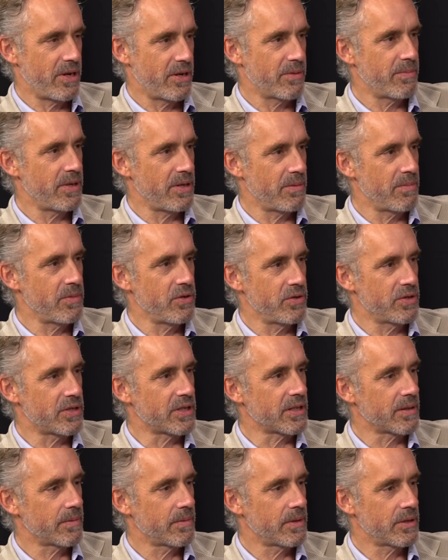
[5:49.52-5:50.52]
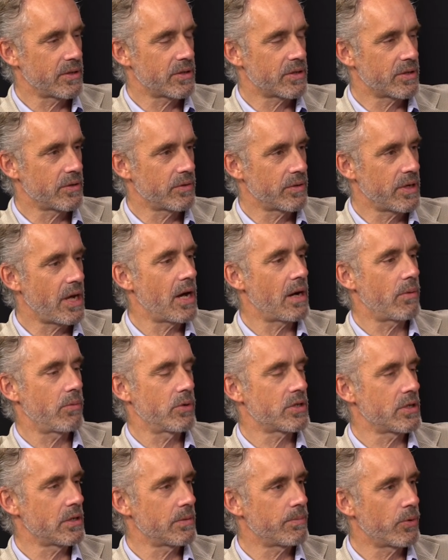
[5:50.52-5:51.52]
You better be amusing. And yeah. so yeah, it
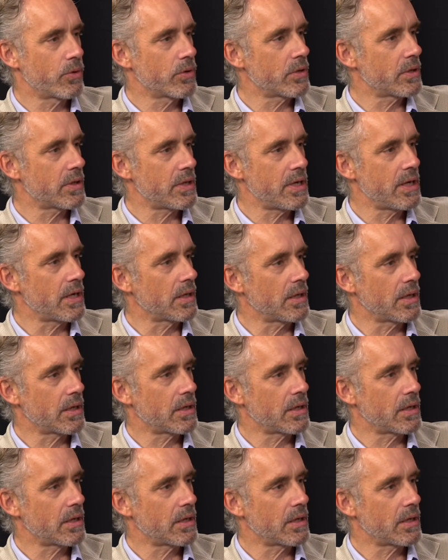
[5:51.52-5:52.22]
was an important thing.